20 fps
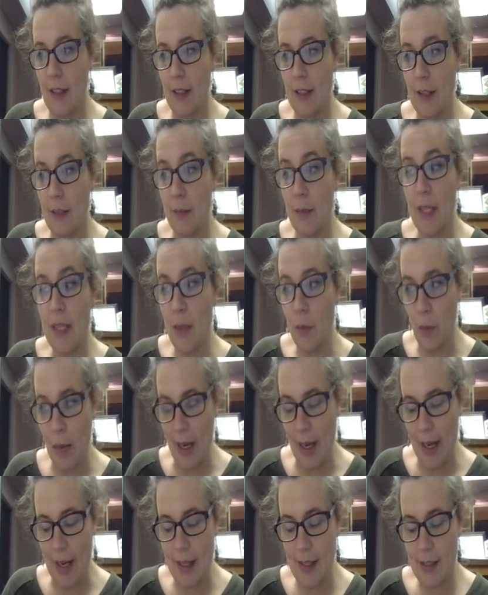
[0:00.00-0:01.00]
In many
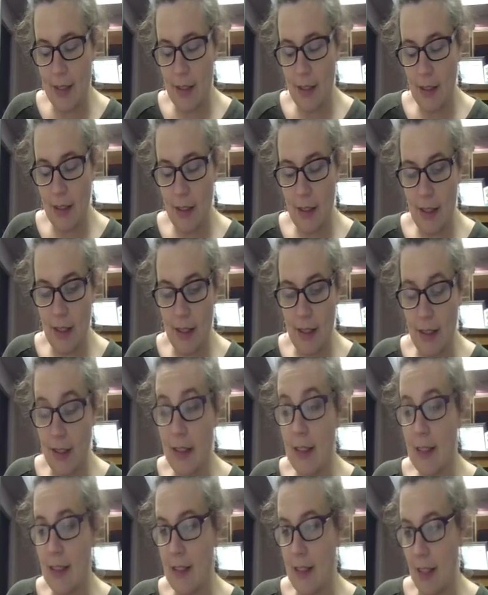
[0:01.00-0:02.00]
ways, it
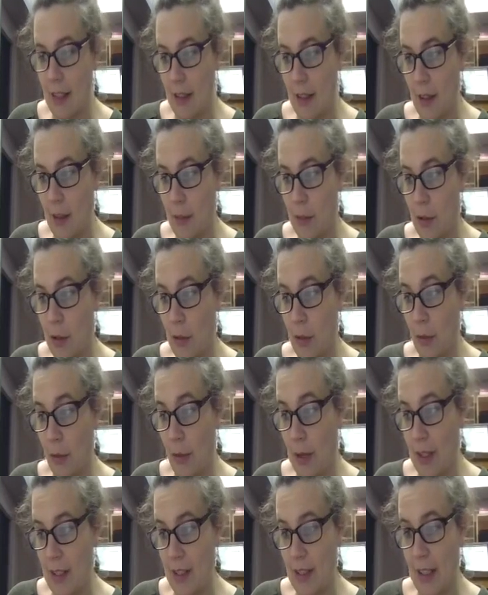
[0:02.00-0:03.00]
is set up to
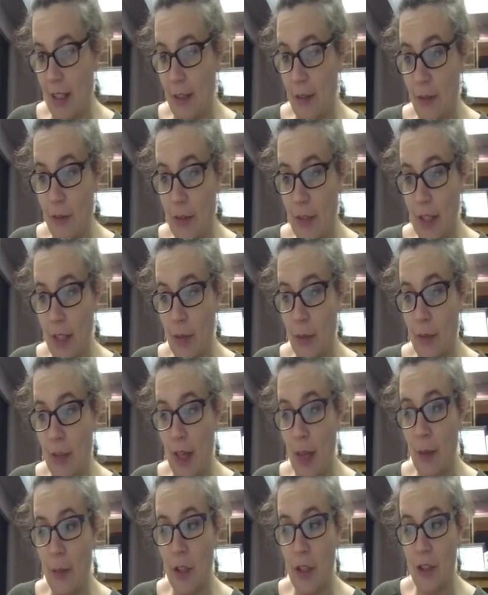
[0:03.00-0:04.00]
arrest and convict
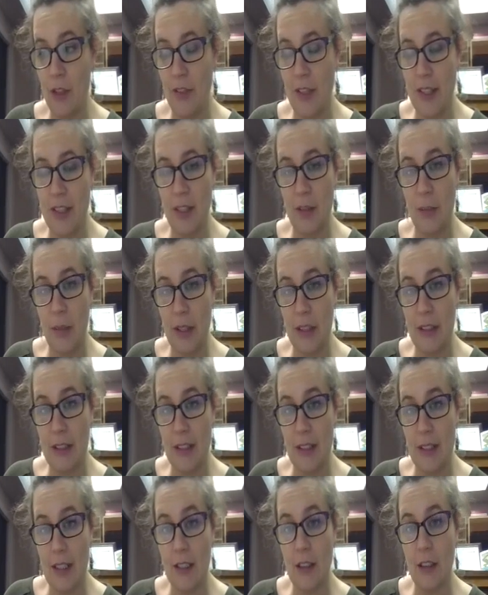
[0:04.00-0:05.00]
without much
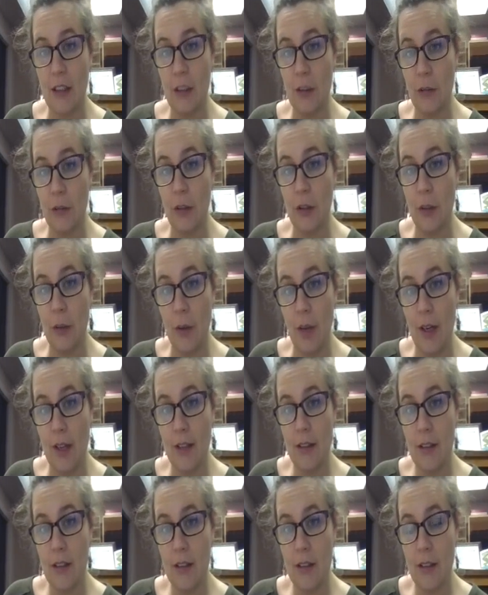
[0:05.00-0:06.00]
flexibility and little
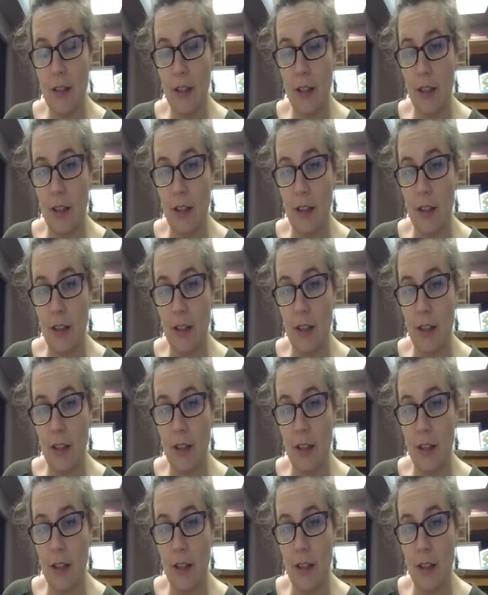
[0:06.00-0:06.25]
nuance.